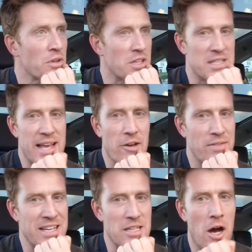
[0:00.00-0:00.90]
the state of
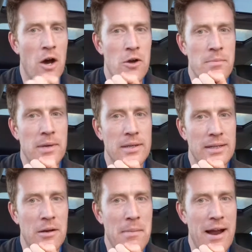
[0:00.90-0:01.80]
things at home
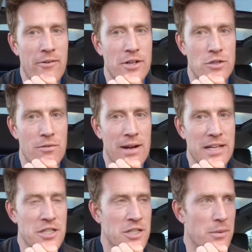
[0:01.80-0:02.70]
in our marriage or
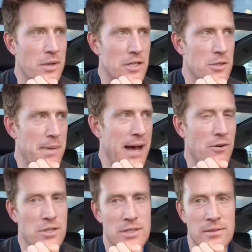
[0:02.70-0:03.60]
relationship with our
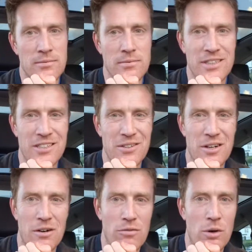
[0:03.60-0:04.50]
spouse and
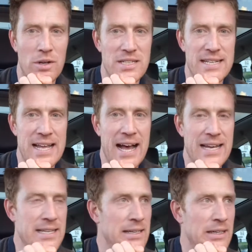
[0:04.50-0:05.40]
our role as a dad,